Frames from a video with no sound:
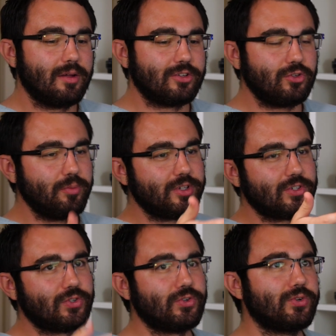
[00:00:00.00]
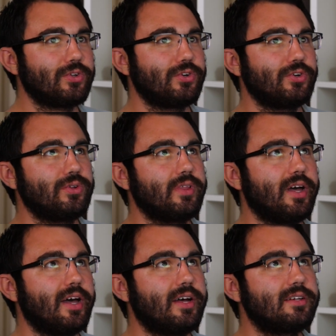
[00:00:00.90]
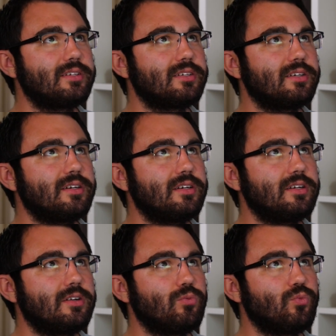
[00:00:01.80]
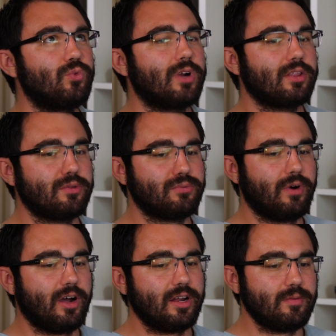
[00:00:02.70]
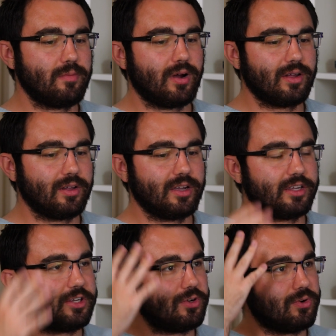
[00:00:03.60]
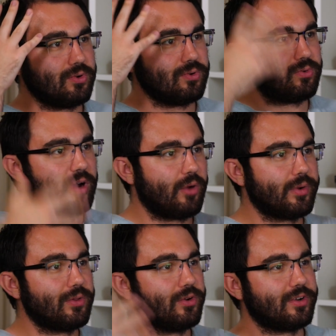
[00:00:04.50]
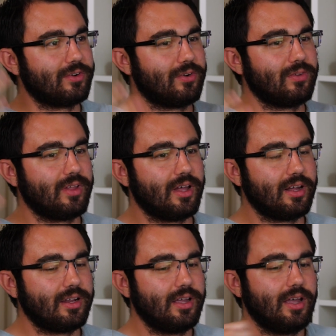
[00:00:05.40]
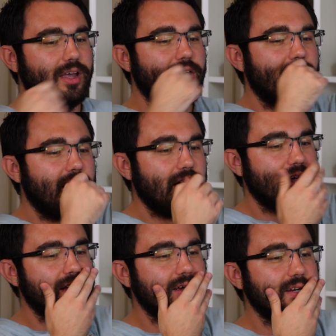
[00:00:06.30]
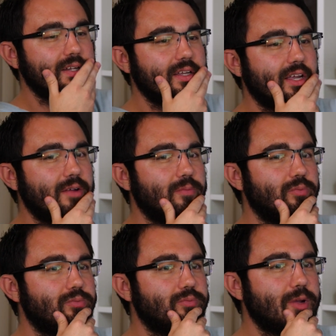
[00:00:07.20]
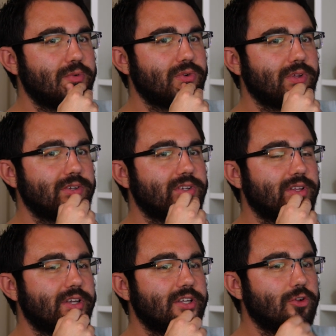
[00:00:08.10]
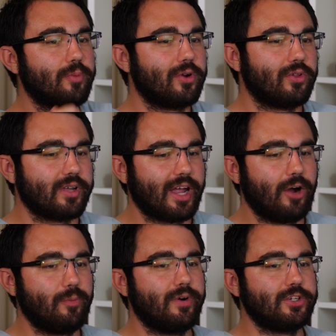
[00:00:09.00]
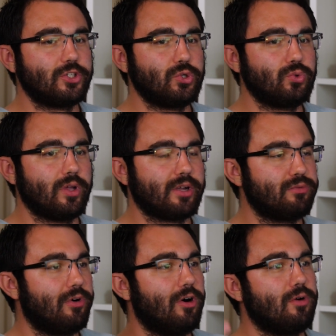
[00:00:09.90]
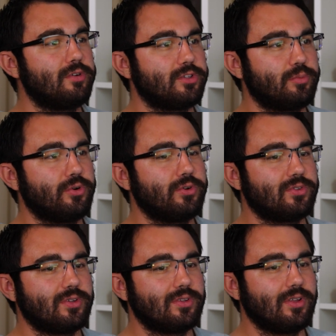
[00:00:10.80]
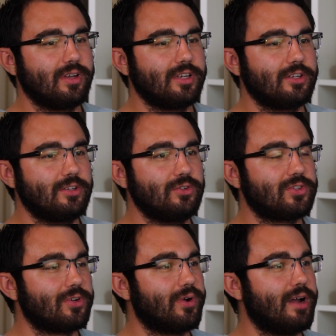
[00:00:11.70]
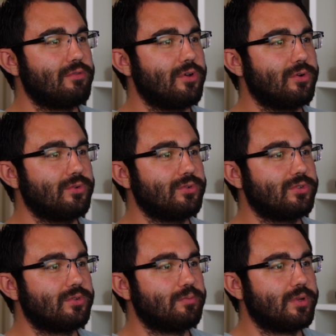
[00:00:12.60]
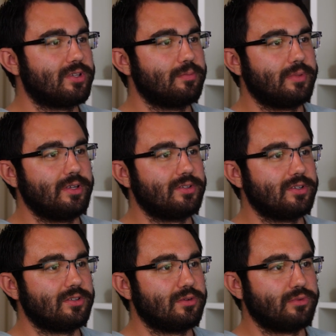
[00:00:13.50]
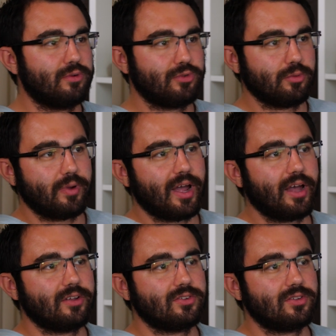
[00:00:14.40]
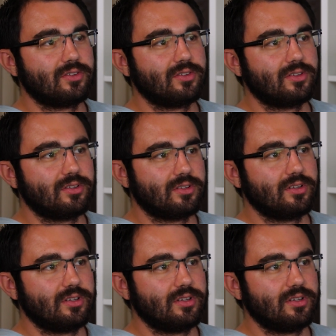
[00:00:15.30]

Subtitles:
you mentioned earlier that we're not defined by like how we look and all that. And it made me realize that like no matter like how much you like evolve as a person, like you still have those bits and pieces of your past, in